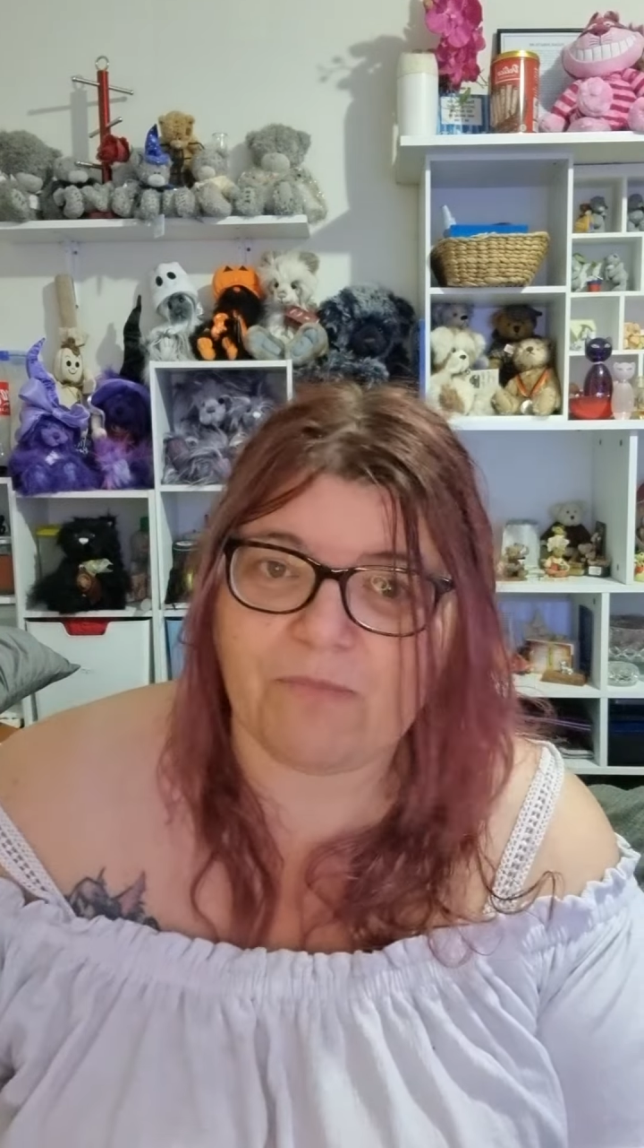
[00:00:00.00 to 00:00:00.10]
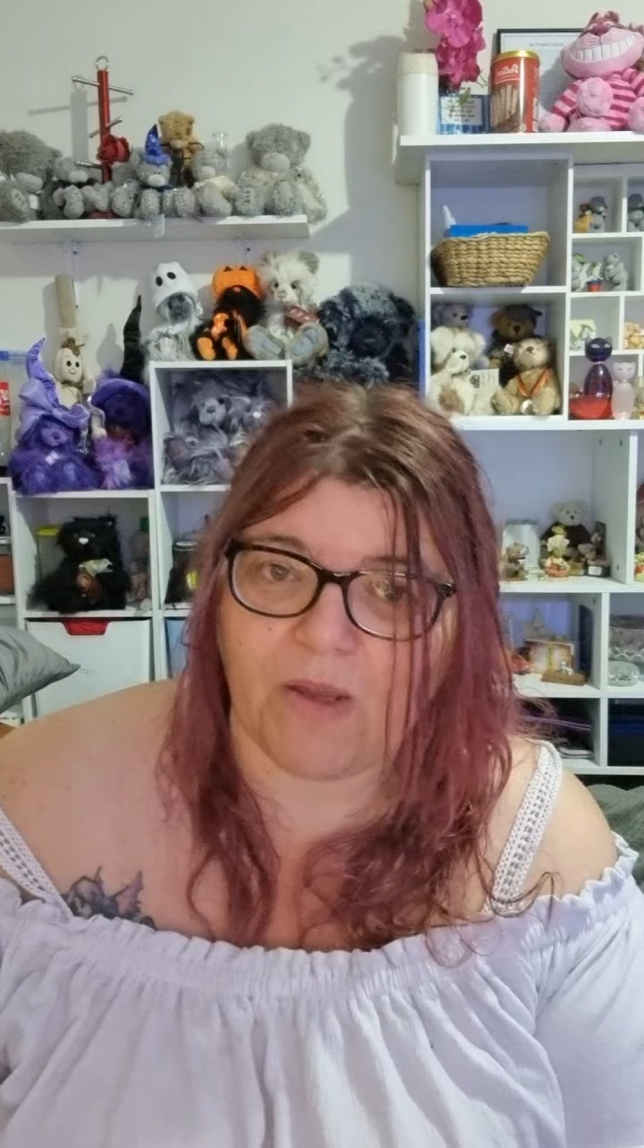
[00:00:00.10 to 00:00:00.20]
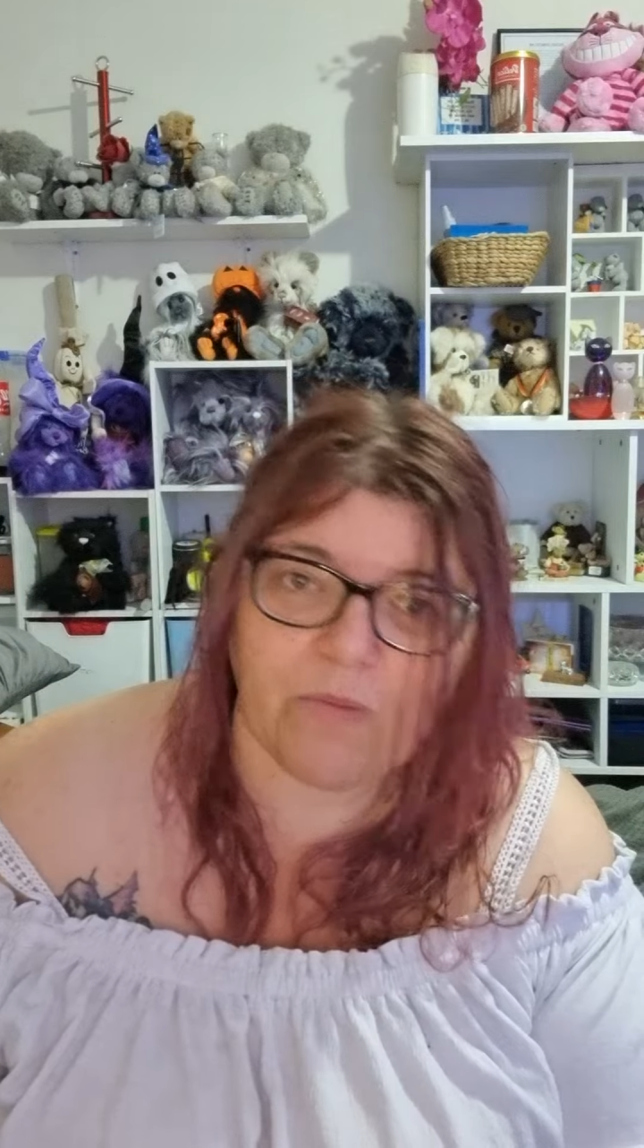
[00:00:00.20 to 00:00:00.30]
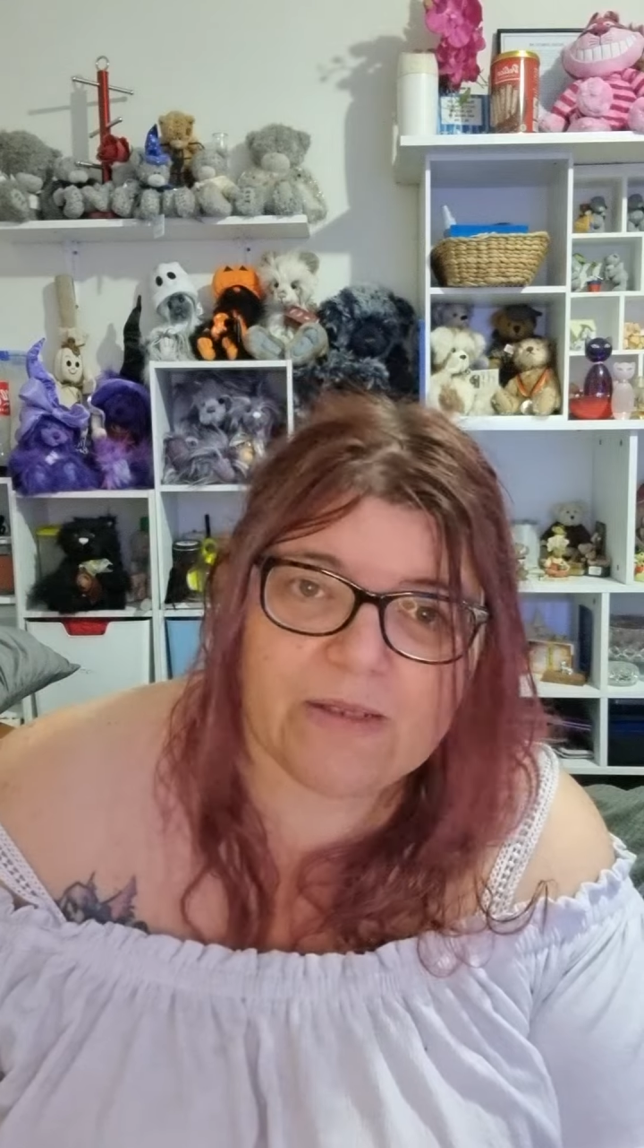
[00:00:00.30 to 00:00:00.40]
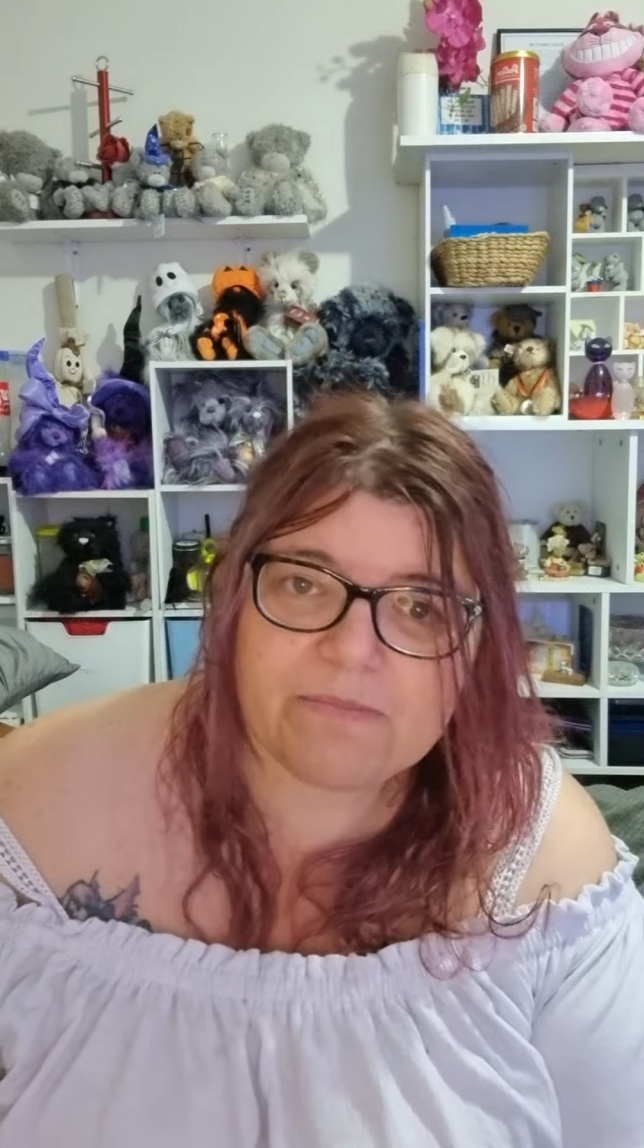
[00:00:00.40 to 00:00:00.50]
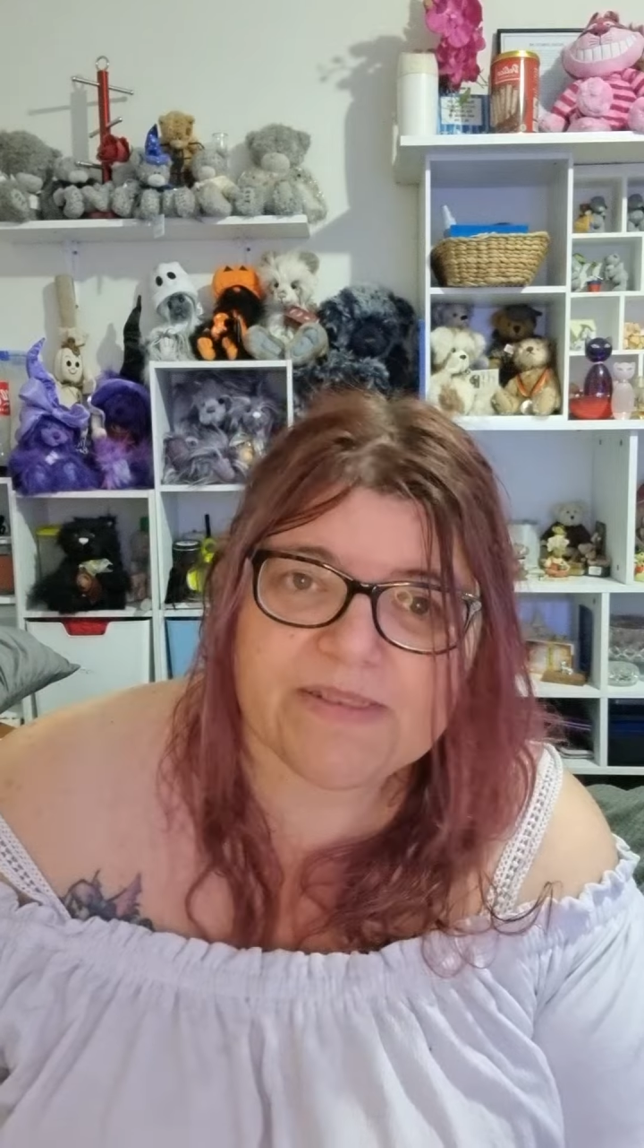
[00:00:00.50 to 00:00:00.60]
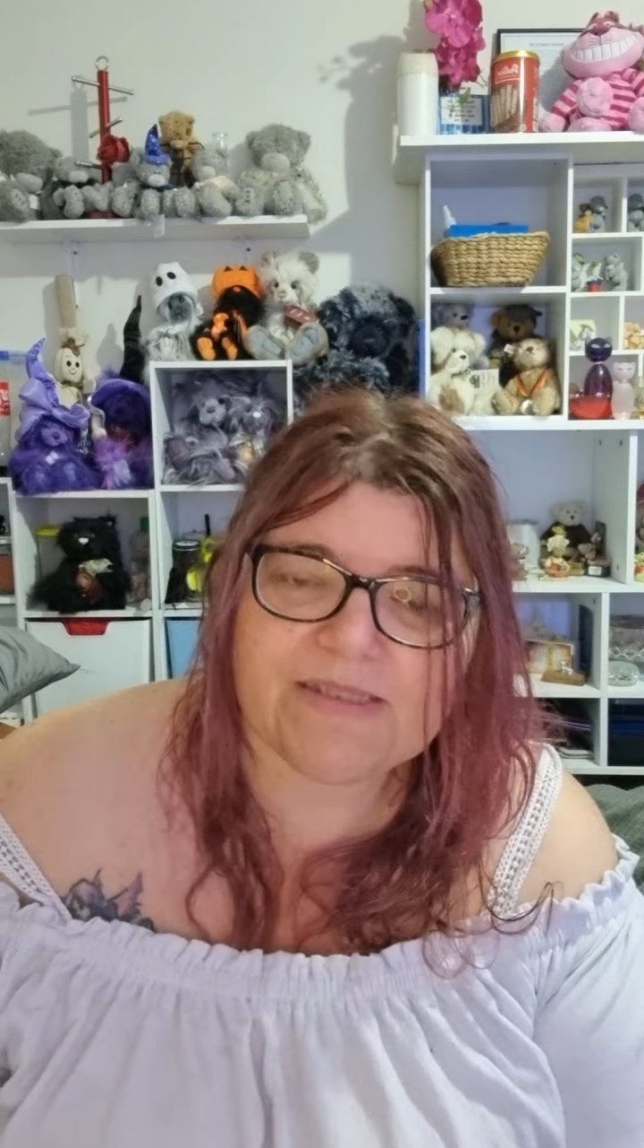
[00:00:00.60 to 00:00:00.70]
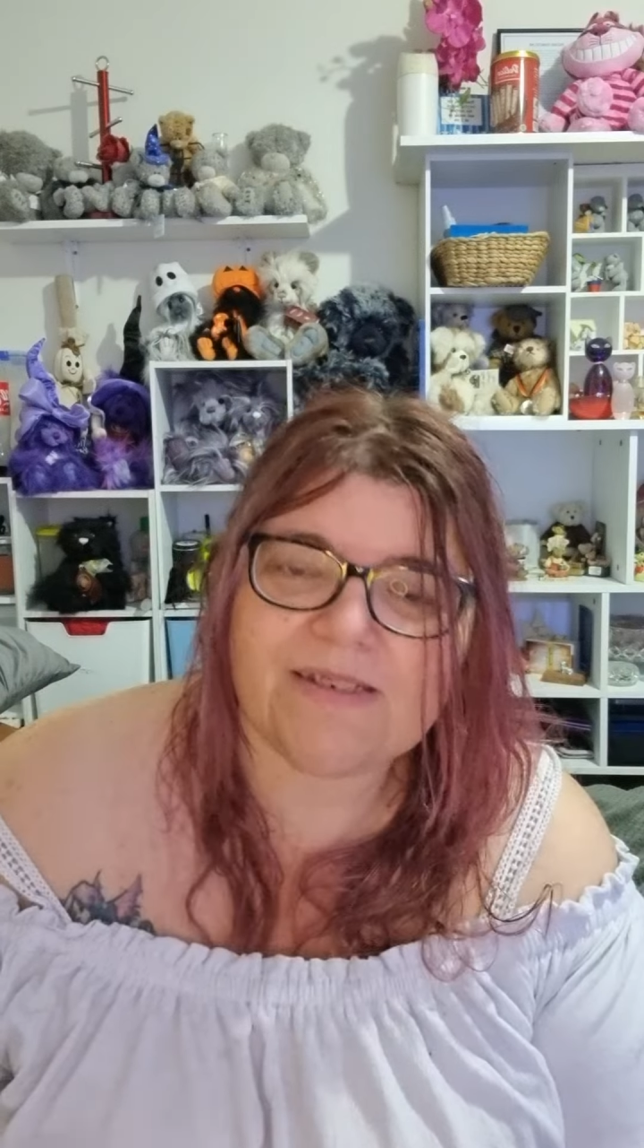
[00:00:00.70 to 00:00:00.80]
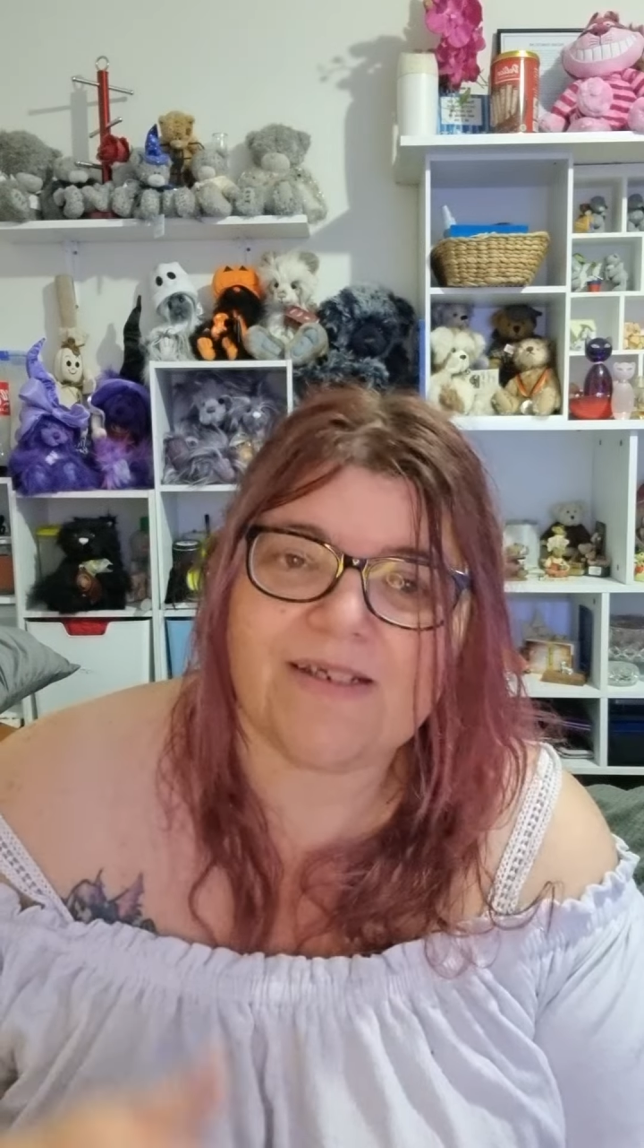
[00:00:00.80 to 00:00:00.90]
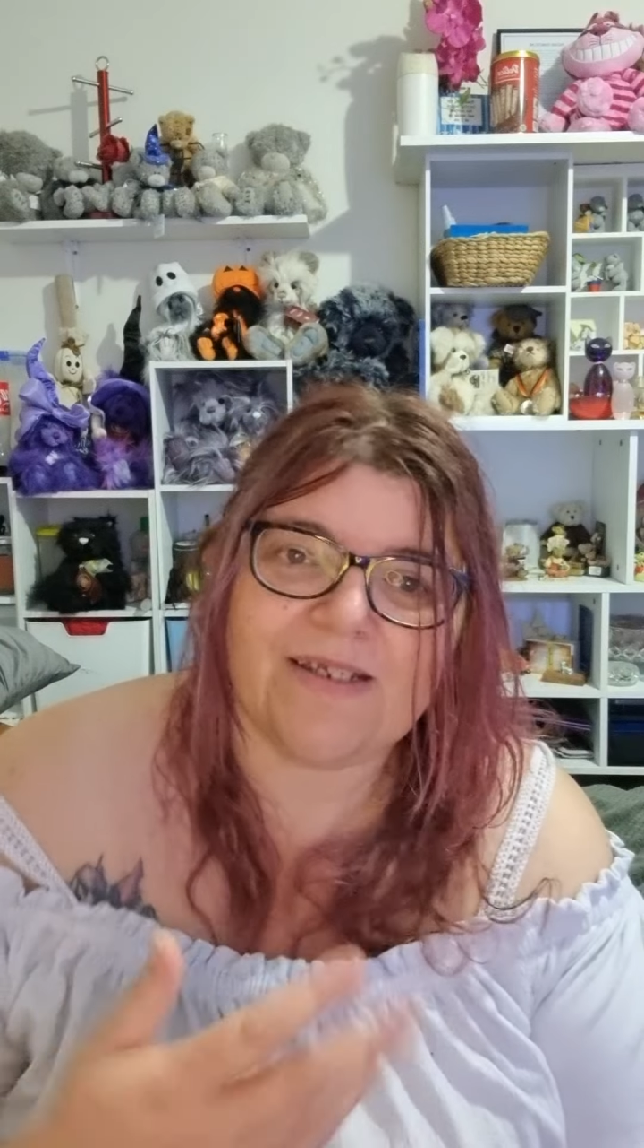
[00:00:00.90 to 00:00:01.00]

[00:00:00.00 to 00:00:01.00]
my whips,